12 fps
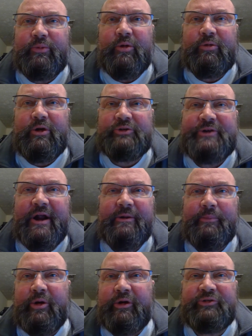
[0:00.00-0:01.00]
roller coaster out on the
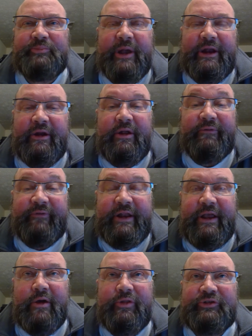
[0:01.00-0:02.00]
board and explain it on a
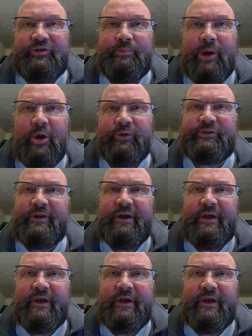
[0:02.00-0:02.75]
video that you post,